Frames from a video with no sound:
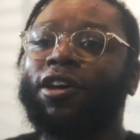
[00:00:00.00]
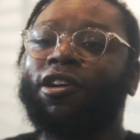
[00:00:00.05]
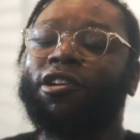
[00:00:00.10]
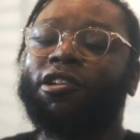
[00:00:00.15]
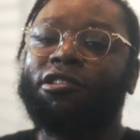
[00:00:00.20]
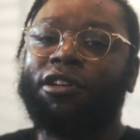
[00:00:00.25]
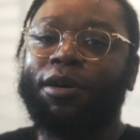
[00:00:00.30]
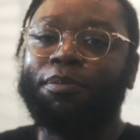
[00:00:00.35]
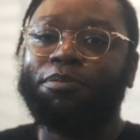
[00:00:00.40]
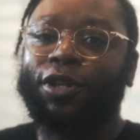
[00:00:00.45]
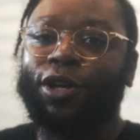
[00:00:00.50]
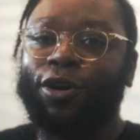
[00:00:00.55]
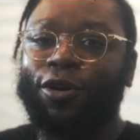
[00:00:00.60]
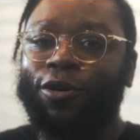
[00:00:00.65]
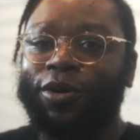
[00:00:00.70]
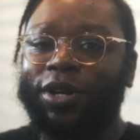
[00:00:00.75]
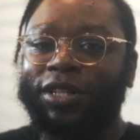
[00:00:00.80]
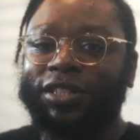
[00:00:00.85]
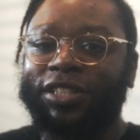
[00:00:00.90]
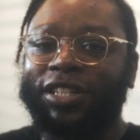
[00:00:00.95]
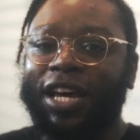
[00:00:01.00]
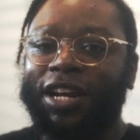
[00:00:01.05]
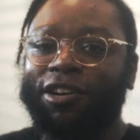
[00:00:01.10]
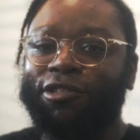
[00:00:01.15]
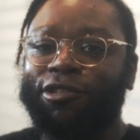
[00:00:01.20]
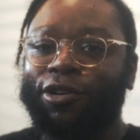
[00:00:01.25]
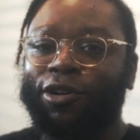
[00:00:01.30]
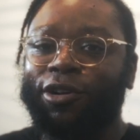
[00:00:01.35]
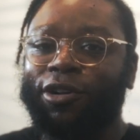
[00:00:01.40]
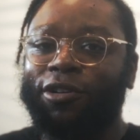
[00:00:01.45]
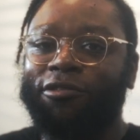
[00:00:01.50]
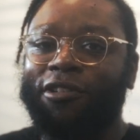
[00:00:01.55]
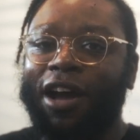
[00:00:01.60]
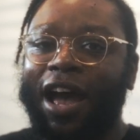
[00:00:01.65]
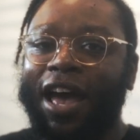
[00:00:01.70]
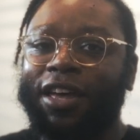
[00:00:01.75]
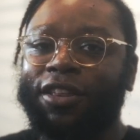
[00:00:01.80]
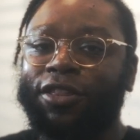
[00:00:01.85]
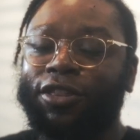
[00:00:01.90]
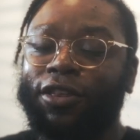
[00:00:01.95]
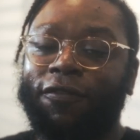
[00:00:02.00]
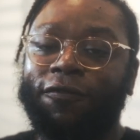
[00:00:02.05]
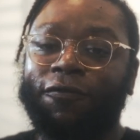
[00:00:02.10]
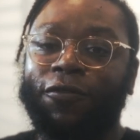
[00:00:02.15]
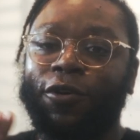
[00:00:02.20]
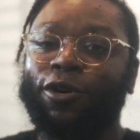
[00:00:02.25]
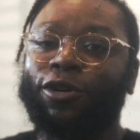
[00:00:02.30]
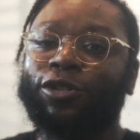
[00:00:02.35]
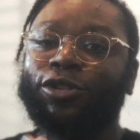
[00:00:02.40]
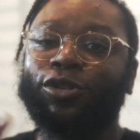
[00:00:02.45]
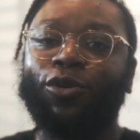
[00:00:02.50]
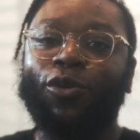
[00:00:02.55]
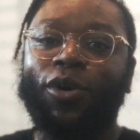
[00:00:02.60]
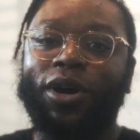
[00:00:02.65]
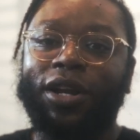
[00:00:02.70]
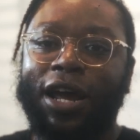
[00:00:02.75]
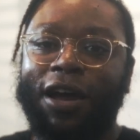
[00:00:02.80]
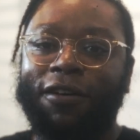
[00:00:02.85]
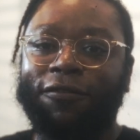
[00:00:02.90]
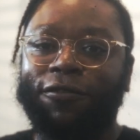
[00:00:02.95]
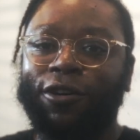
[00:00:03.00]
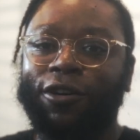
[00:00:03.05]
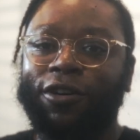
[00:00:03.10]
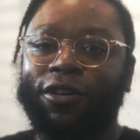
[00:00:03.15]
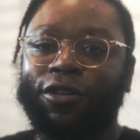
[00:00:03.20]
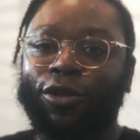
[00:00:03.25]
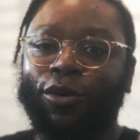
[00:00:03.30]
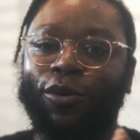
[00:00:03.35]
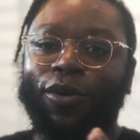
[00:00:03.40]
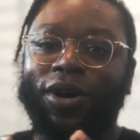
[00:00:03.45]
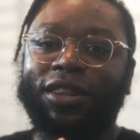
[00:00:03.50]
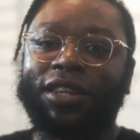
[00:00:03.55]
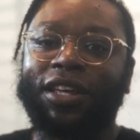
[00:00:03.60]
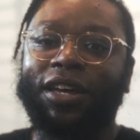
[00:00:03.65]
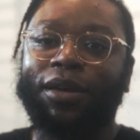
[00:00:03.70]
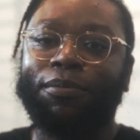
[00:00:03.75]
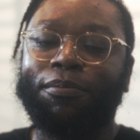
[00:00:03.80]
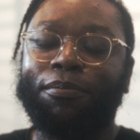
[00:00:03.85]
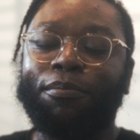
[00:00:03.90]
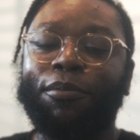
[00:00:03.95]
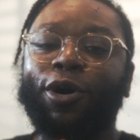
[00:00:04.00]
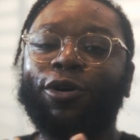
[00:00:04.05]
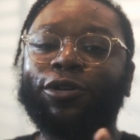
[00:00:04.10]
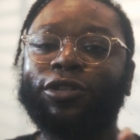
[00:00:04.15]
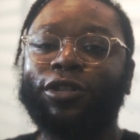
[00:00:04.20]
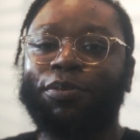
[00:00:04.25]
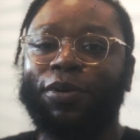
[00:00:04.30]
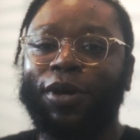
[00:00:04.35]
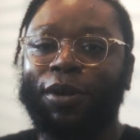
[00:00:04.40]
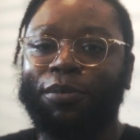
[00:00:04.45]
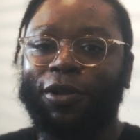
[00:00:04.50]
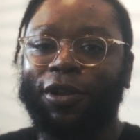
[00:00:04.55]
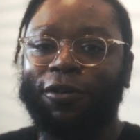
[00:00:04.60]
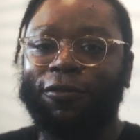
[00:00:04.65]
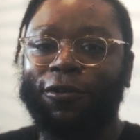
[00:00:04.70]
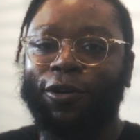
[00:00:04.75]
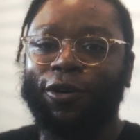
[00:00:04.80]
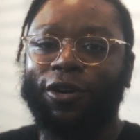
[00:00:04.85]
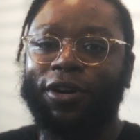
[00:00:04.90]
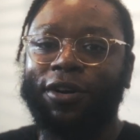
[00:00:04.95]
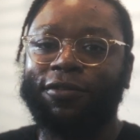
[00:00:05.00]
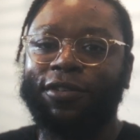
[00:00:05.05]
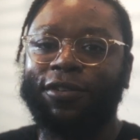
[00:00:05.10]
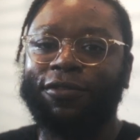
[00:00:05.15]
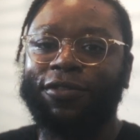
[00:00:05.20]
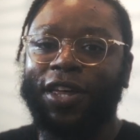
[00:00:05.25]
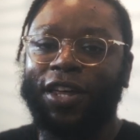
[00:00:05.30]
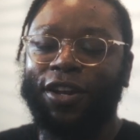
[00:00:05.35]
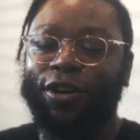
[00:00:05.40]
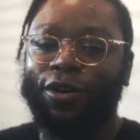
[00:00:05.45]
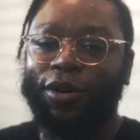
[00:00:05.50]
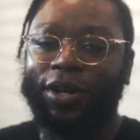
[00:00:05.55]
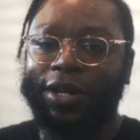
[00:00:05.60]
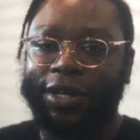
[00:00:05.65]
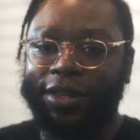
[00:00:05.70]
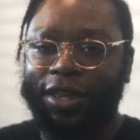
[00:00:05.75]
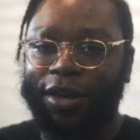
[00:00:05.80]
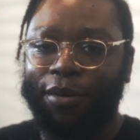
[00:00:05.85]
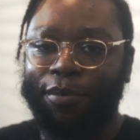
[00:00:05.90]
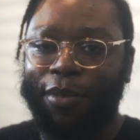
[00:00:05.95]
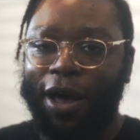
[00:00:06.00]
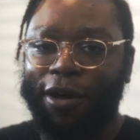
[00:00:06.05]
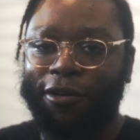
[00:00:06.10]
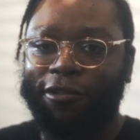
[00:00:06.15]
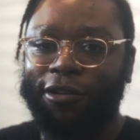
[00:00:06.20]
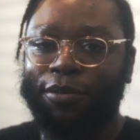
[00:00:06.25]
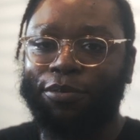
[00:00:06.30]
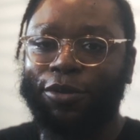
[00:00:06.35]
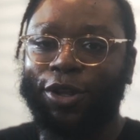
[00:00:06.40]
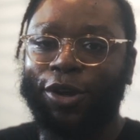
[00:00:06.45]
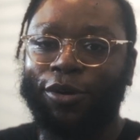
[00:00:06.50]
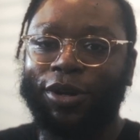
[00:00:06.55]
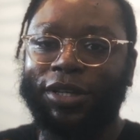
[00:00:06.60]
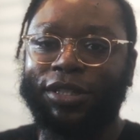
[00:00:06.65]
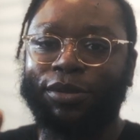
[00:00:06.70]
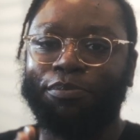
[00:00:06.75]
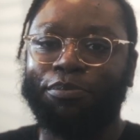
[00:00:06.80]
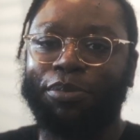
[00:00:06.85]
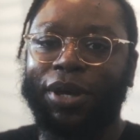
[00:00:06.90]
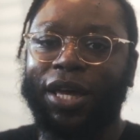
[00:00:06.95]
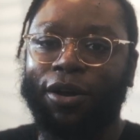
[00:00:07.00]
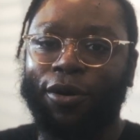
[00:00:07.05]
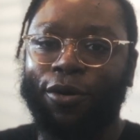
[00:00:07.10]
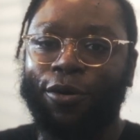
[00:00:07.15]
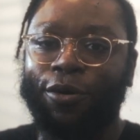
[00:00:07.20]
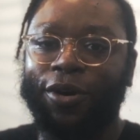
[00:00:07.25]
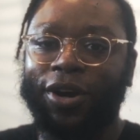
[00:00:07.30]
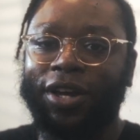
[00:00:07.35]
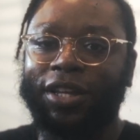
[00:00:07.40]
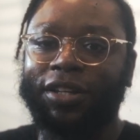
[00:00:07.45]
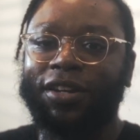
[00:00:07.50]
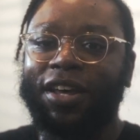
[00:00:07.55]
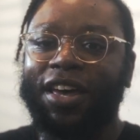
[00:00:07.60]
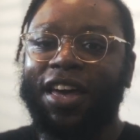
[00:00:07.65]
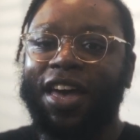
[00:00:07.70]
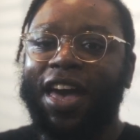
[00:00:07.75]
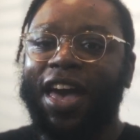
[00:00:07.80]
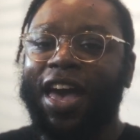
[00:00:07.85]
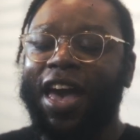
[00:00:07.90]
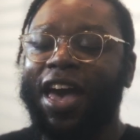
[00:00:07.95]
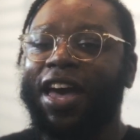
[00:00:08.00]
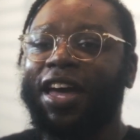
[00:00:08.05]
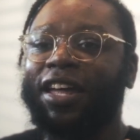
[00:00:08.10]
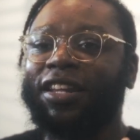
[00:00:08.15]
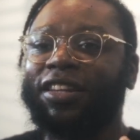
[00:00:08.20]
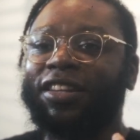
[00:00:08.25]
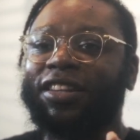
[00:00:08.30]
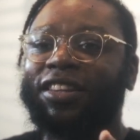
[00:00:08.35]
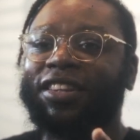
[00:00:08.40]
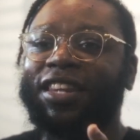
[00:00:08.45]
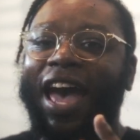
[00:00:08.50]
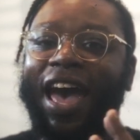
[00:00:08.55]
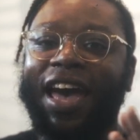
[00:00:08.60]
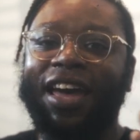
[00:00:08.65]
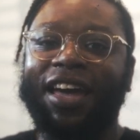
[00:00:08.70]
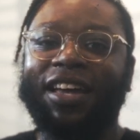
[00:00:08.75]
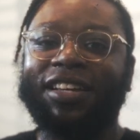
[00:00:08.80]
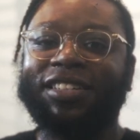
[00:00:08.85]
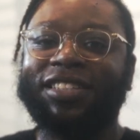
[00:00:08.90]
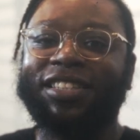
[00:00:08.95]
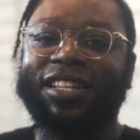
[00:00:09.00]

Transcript: Crypto in general, right? The first one ever, the one that most people have heard of if they know anything about crypto, is Bitcoin. And that has